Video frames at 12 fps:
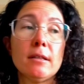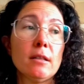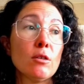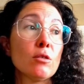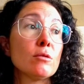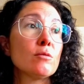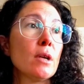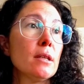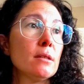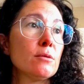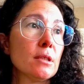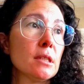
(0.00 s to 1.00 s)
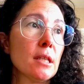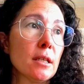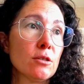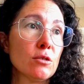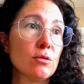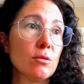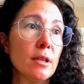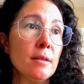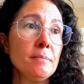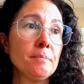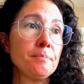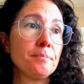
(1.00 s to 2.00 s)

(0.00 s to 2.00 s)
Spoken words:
the long running transactions, okay?